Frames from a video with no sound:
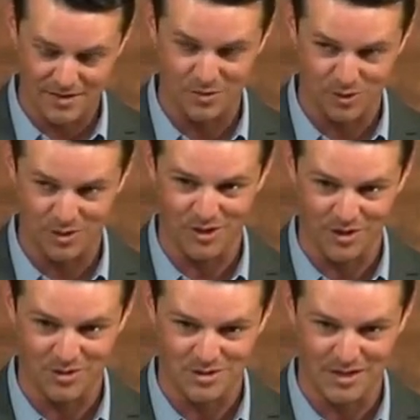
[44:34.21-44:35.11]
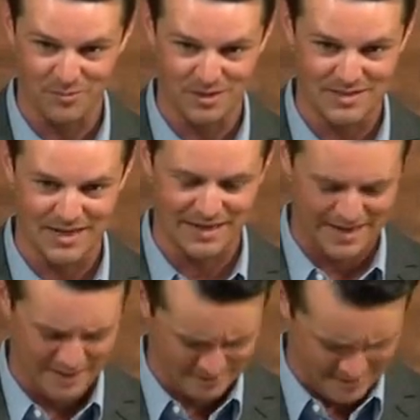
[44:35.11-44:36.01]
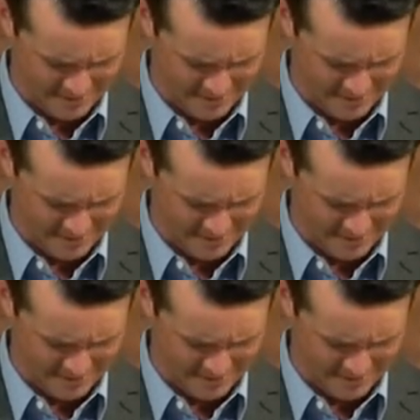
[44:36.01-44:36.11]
in order to understand what he's getting at.